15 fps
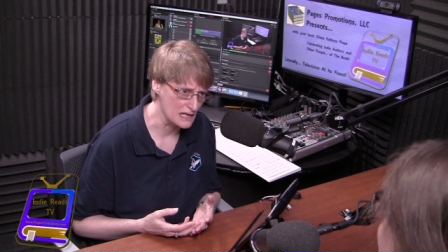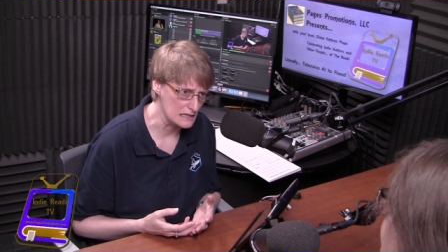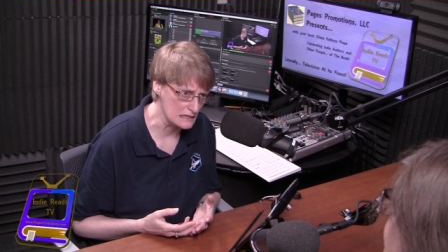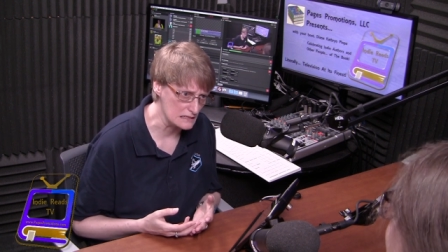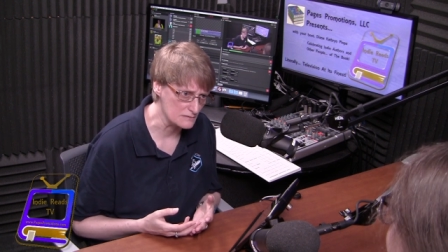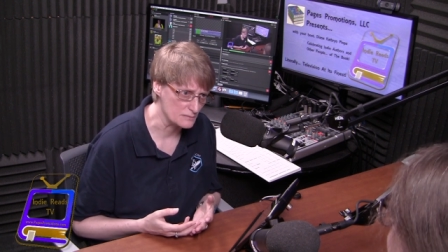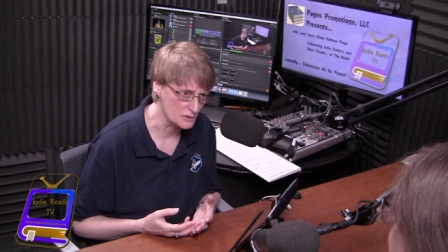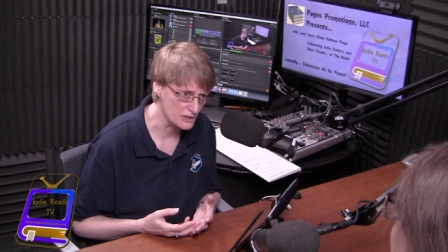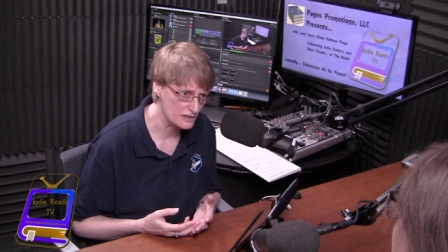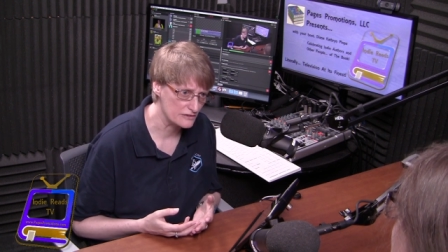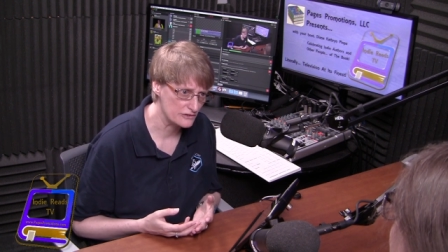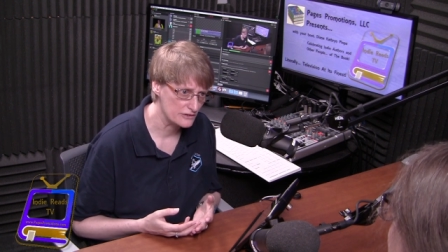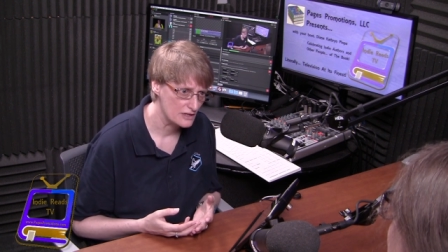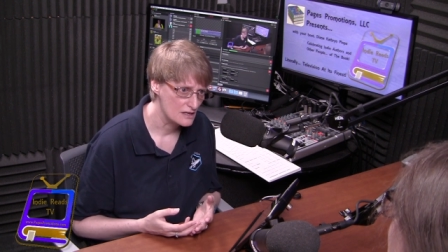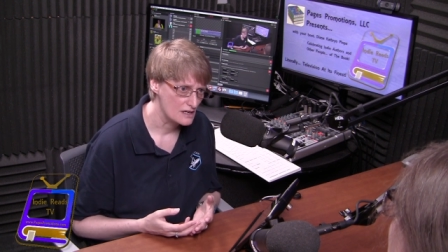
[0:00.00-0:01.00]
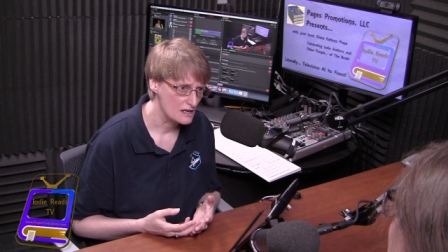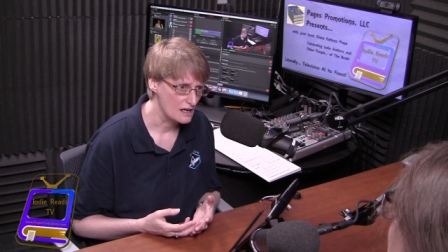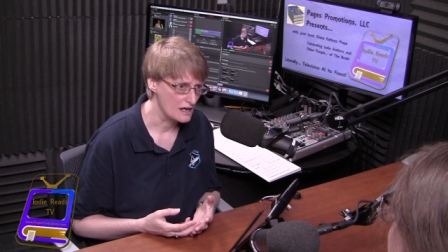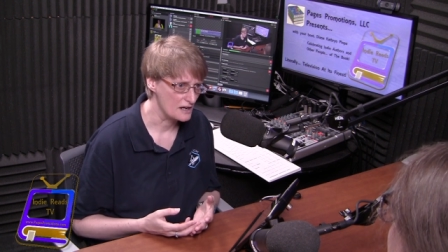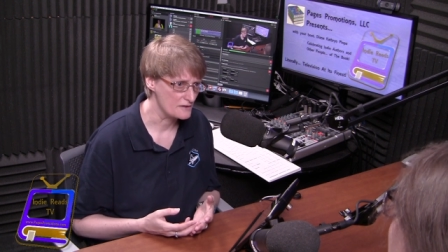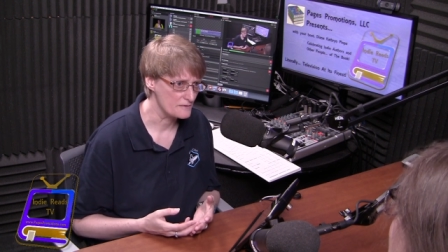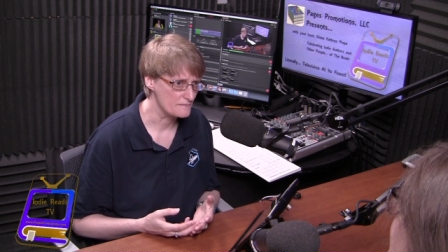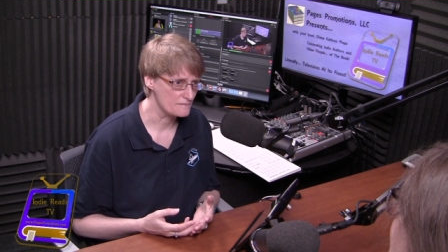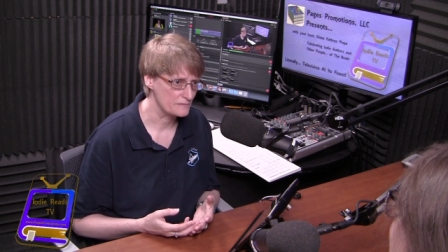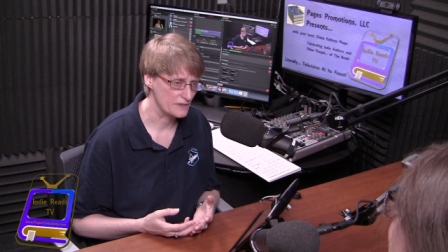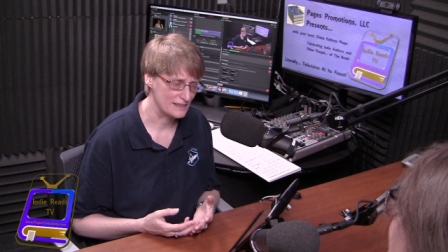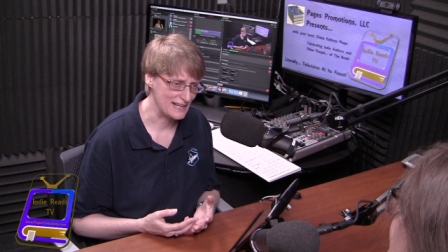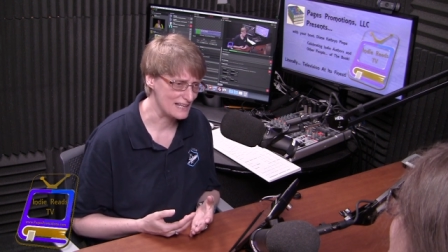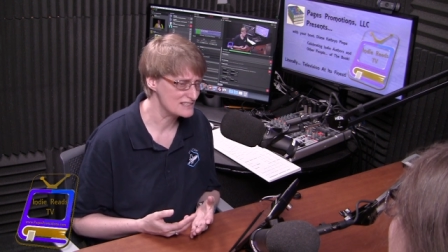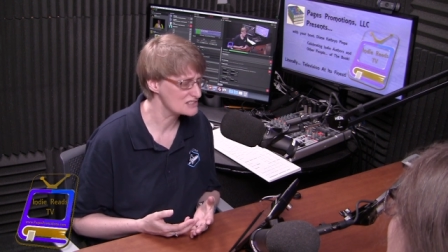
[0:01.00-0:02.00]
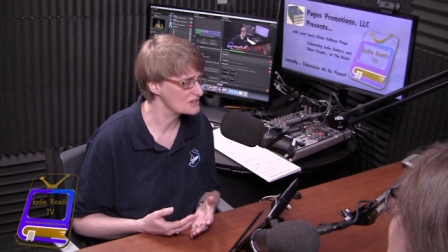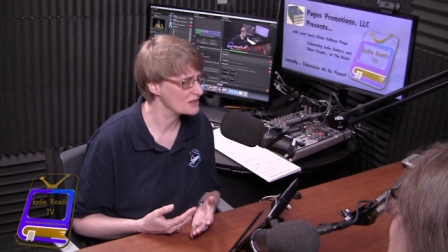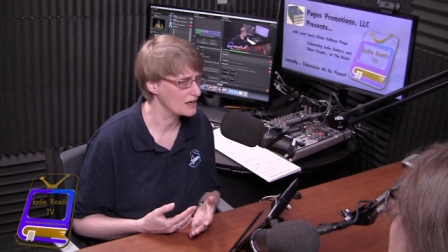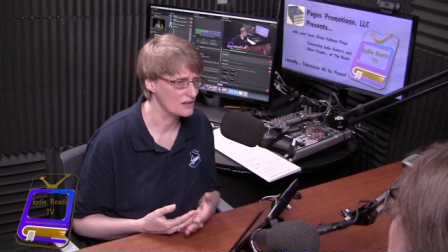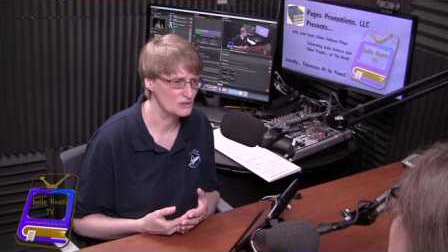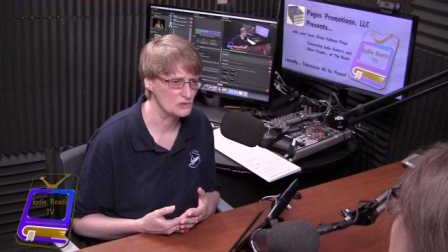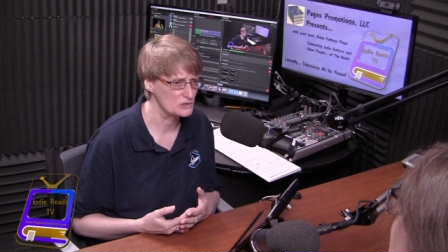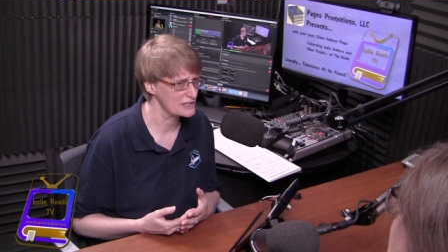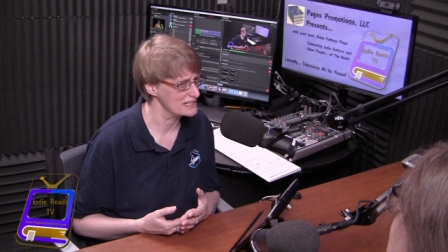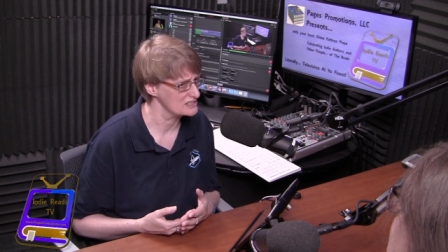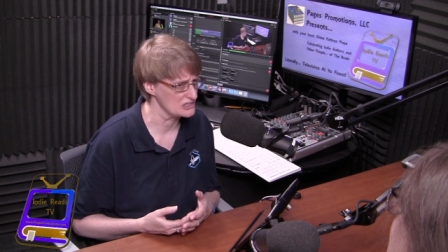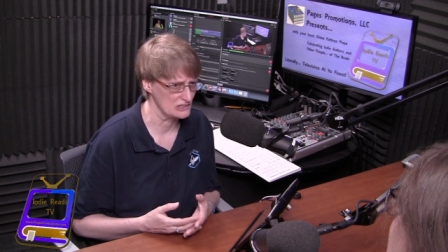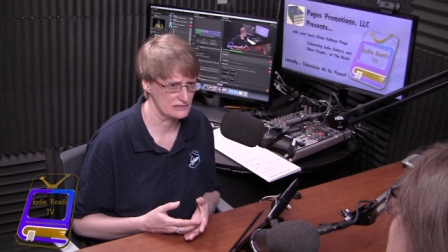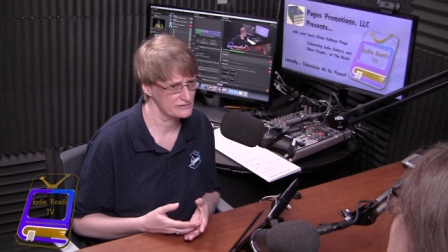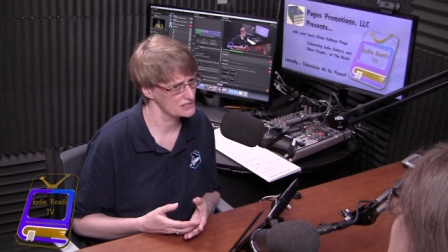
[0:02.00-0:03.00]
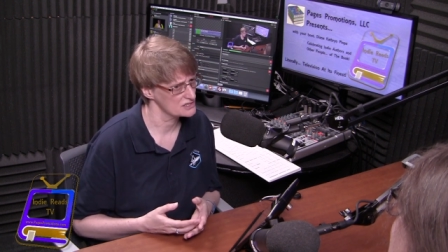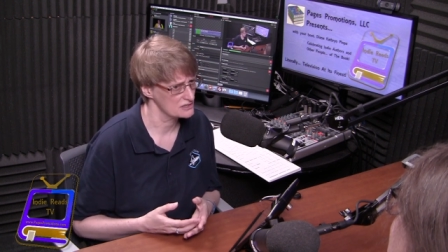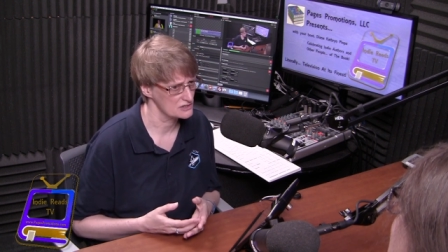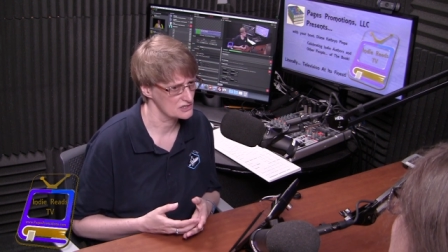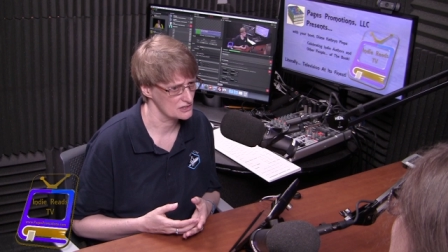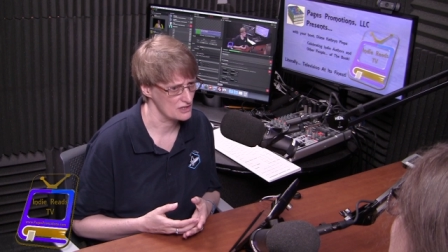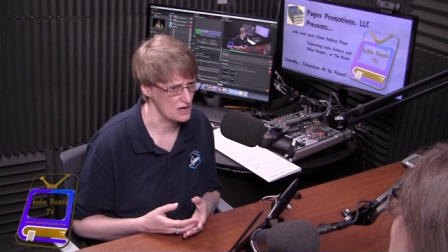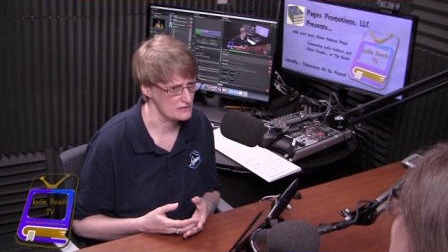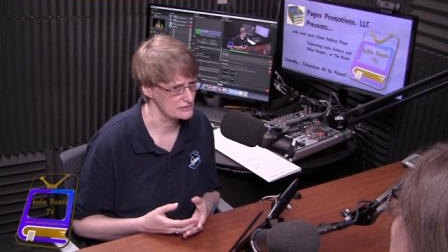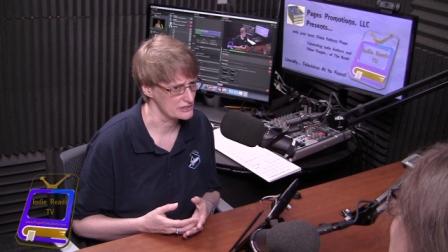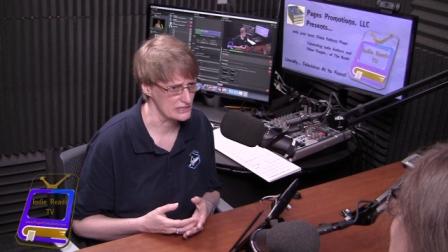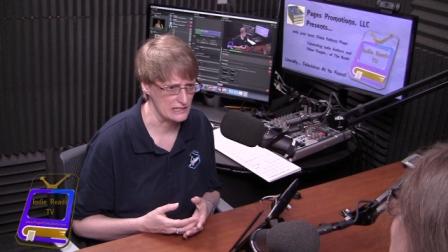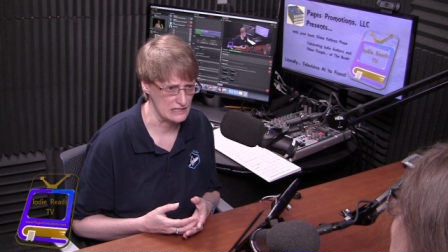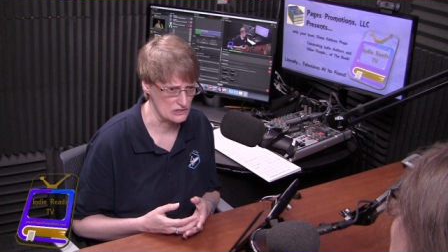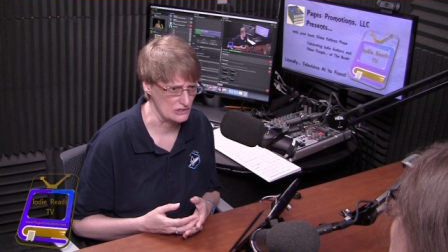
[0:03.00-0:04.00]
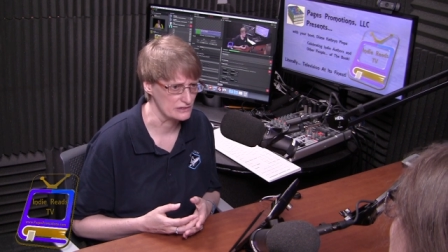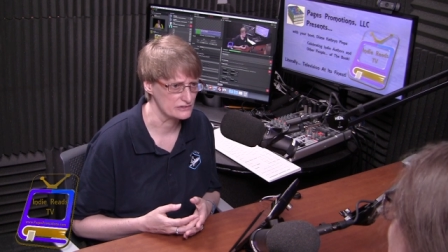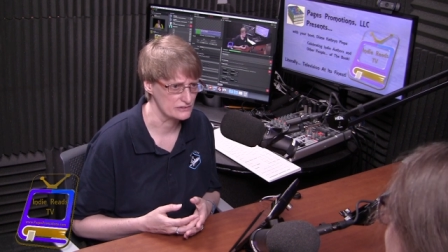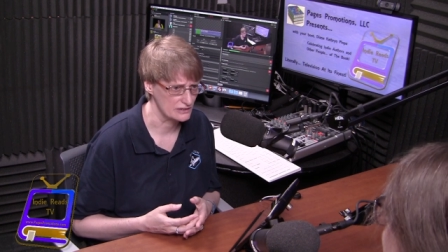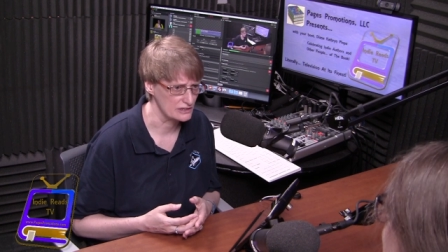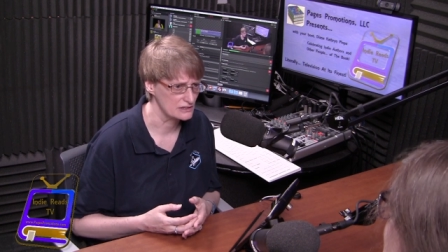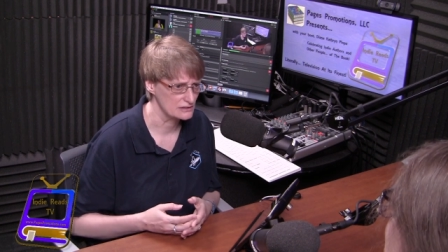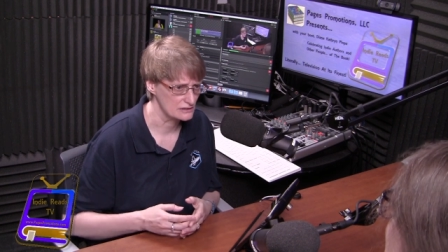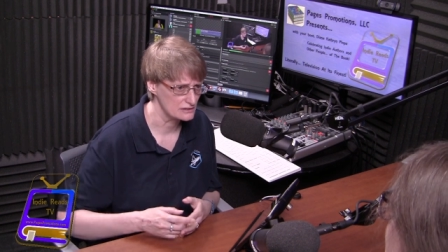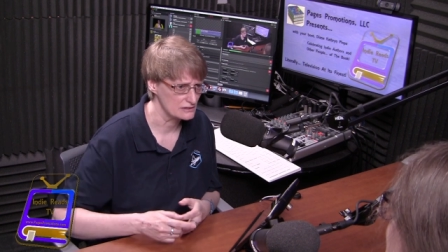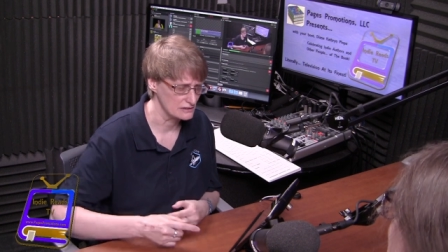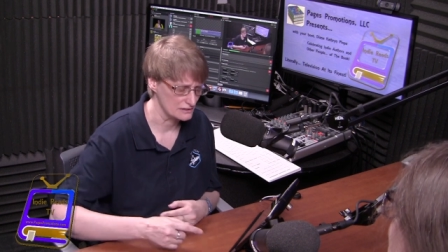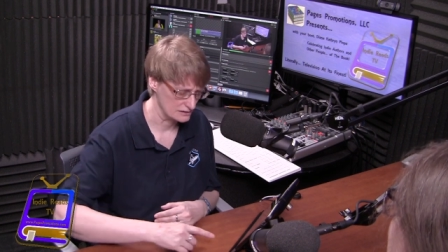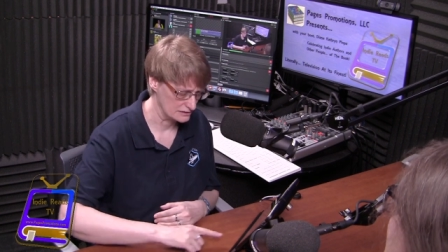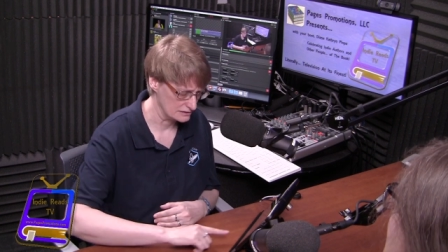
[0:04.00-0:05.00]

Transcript: made their books um, that's a, a great service that you're offering children thank you and the